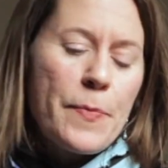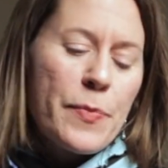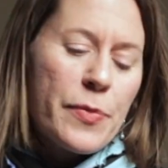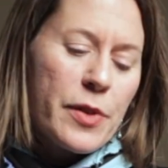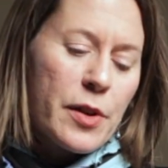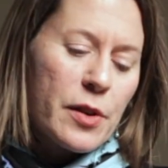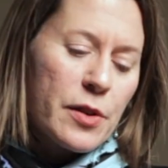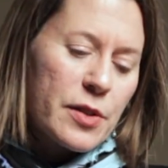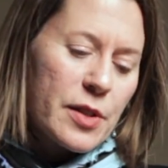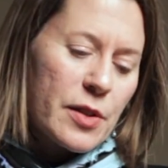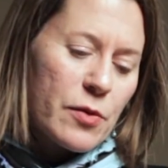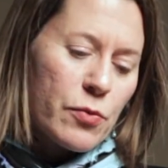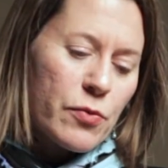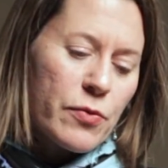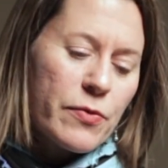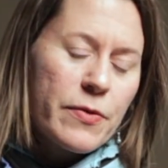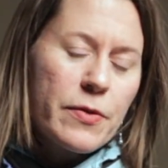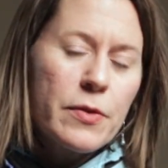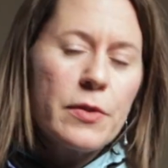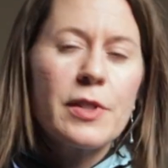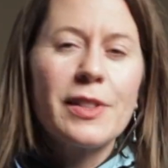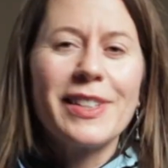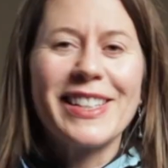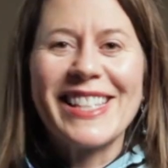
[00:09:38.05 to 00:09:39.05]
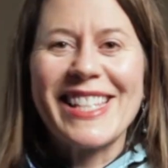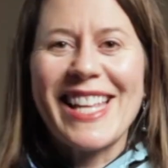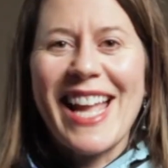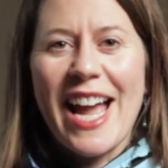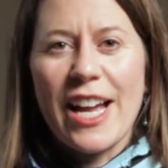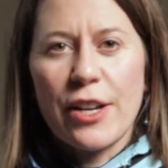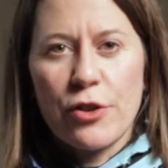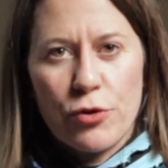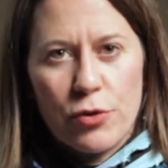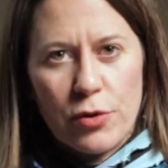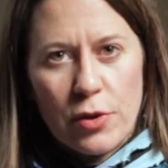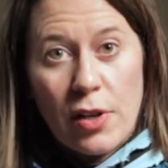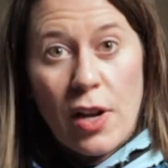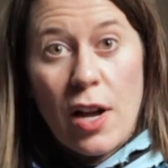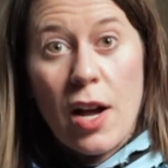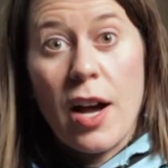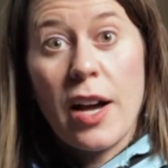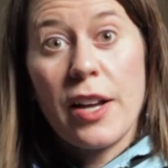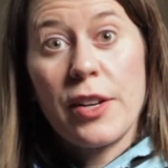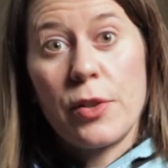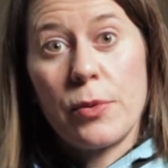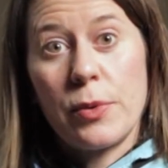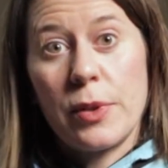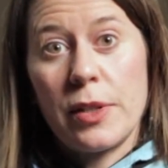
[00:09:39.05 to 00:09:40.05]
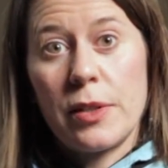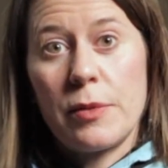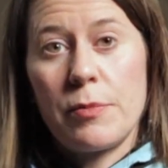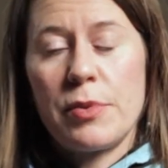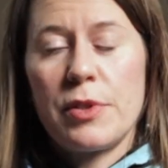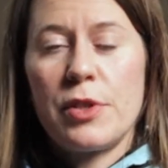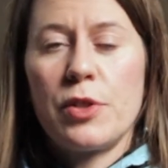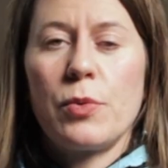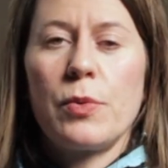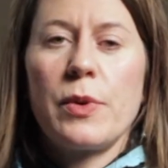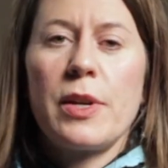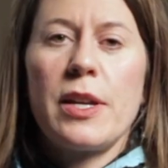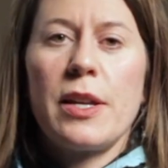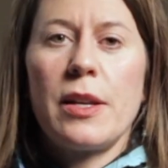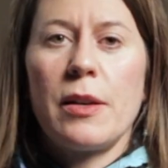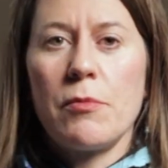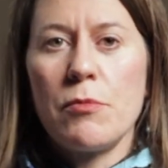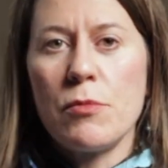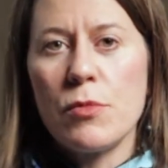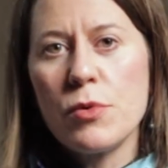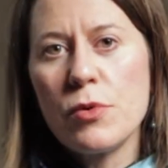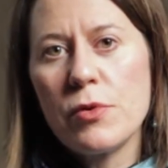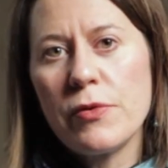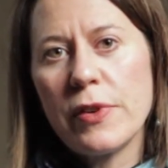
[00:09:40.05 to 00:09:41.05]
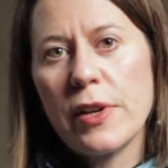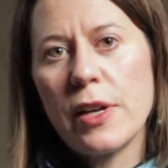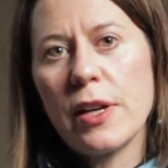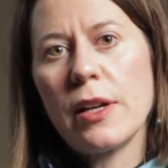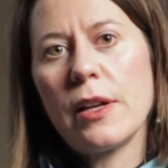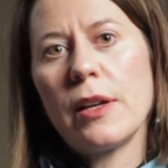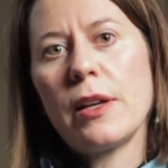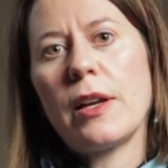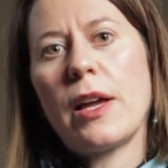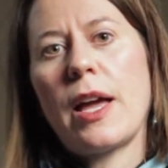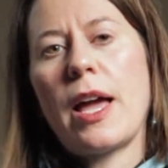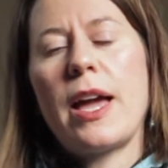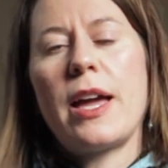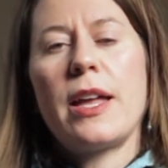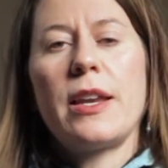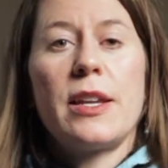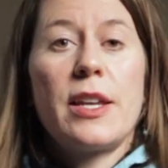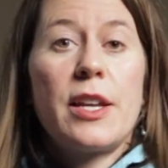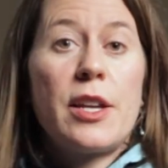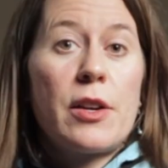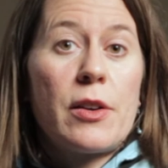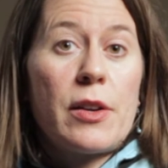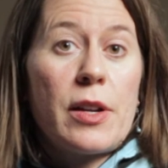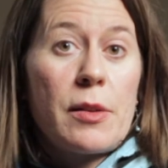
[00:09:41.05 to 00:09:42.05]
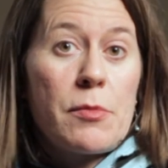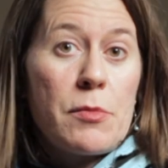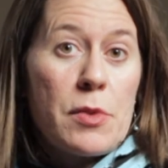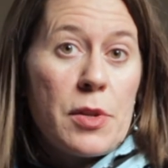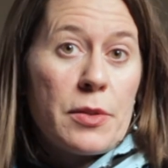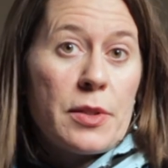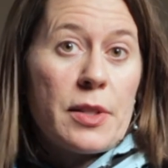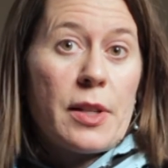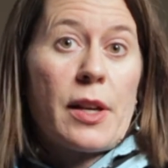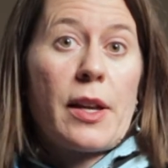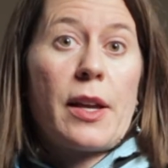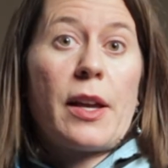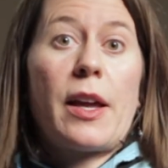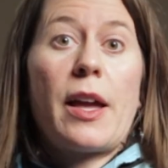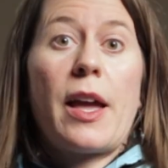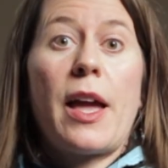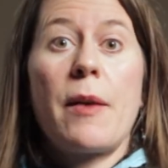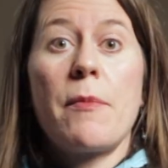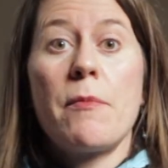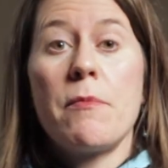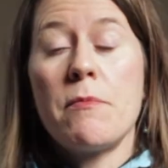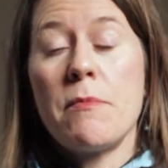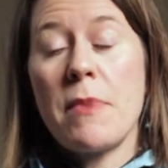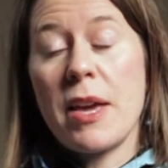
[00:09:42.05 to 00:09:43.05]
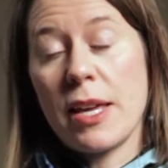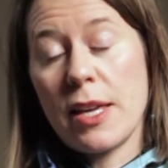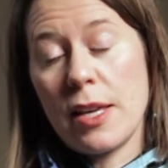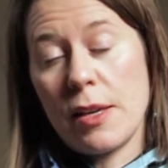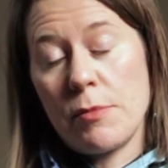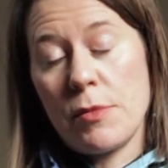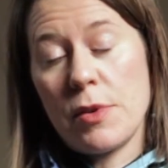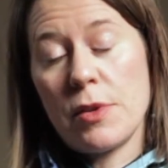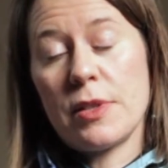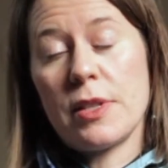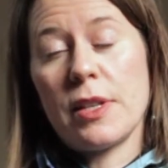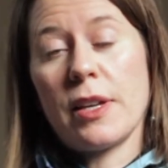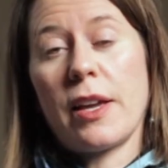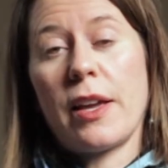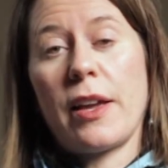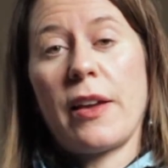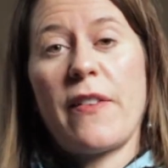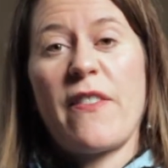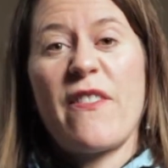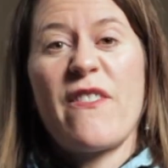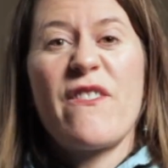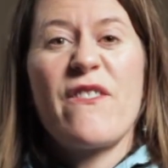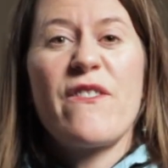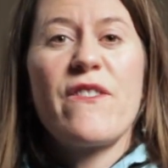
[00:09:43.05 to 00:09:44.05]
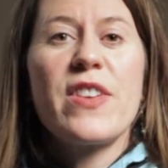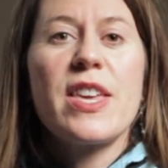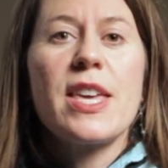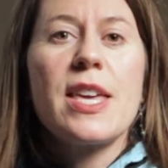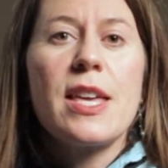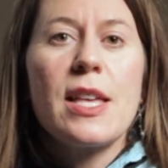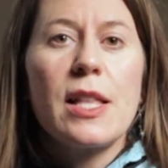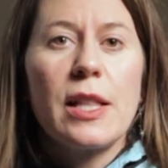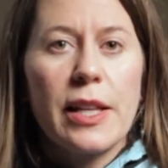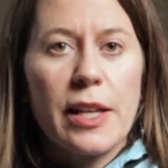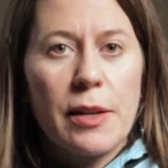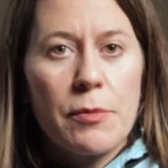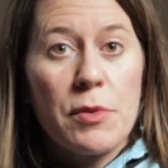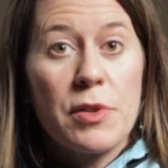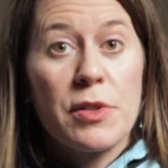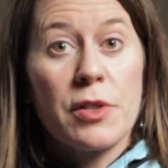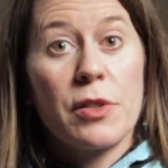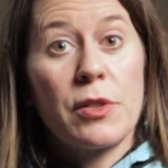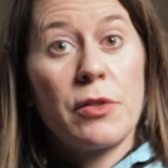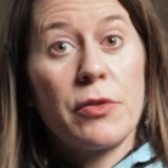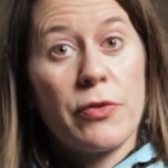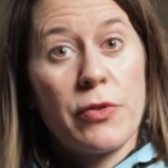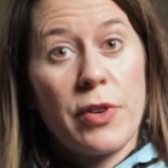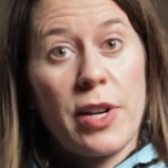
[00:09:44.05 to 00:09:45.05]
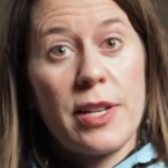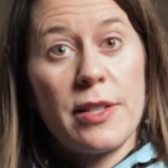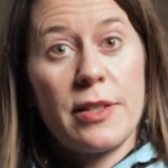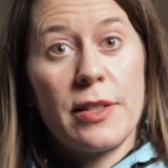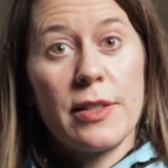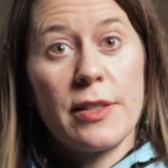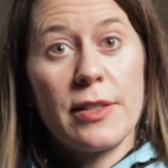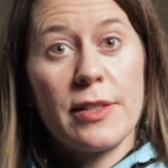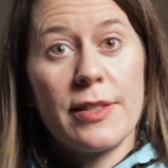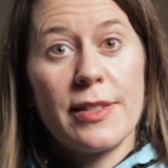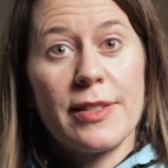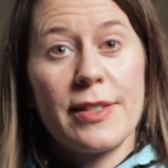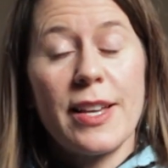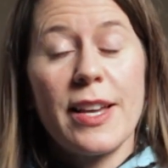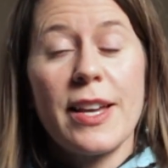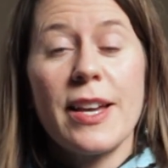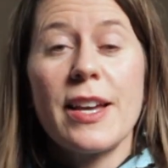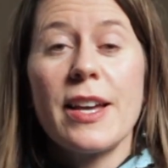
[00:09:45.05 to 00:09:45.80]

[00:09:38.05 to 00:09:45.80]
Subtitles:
there's a real natural conduit between moving and hearing music, making music, feeling musical phrases.